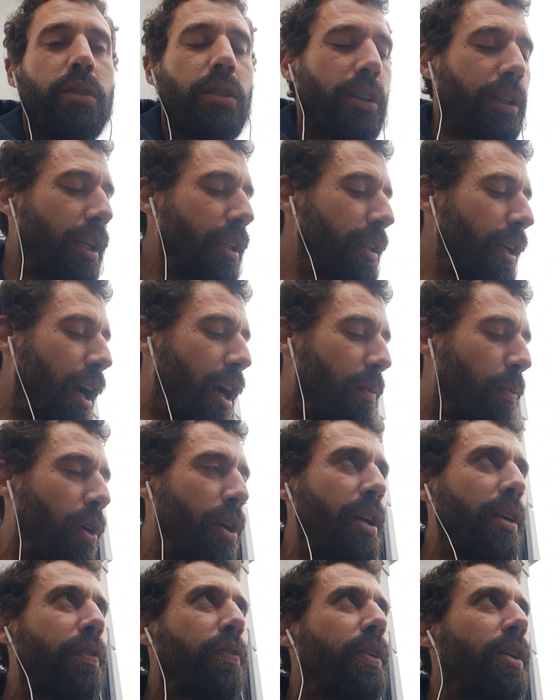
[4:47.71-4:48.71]
Okay, the
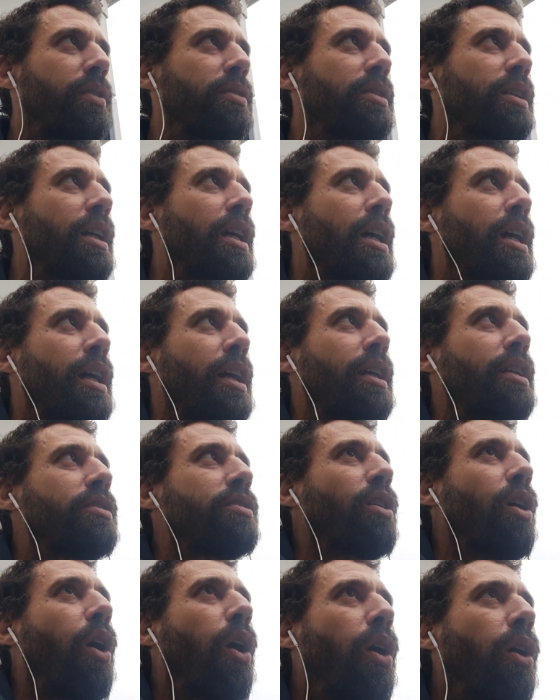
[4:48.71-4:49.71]
harmonic field
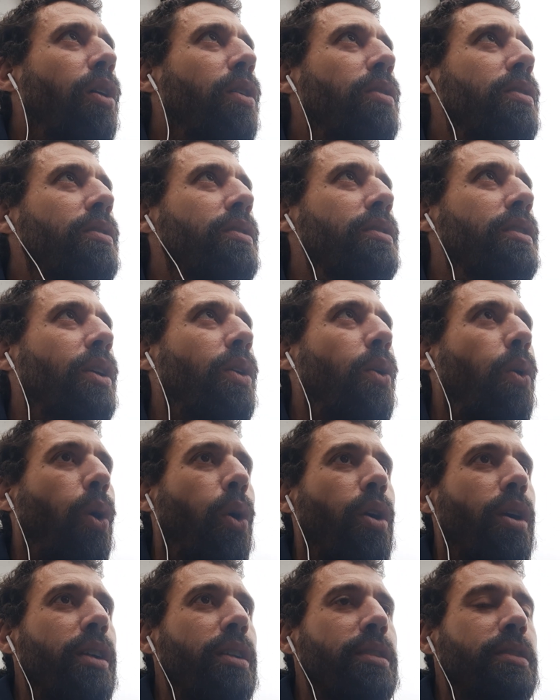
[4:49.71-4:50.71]
is all the
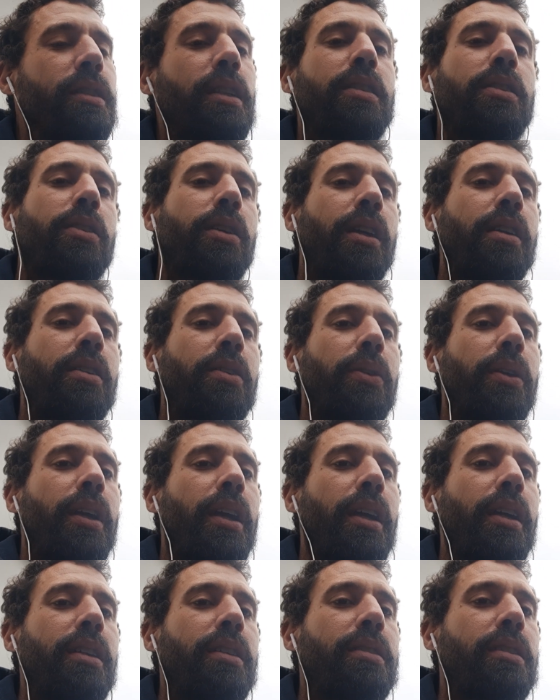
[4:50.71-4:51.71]
chords that you can
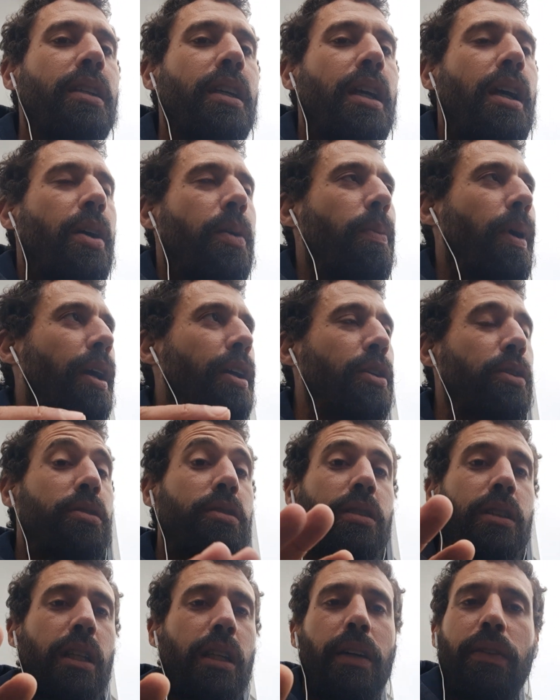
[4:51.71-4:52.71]
create by
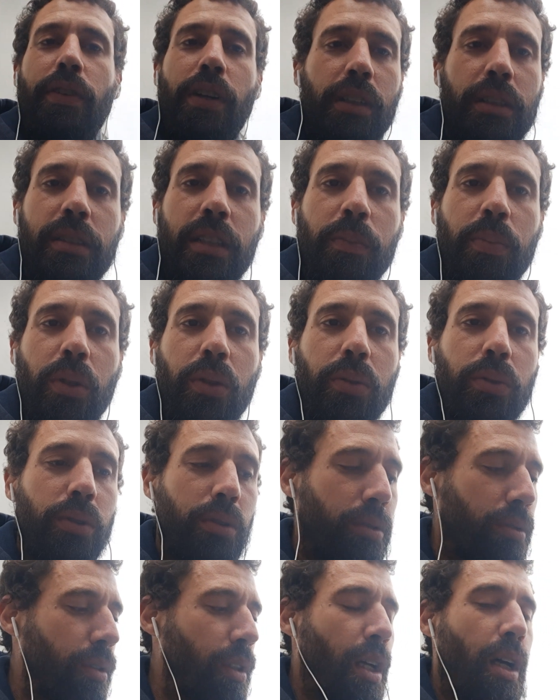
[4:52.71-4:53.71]
using a very simple rule.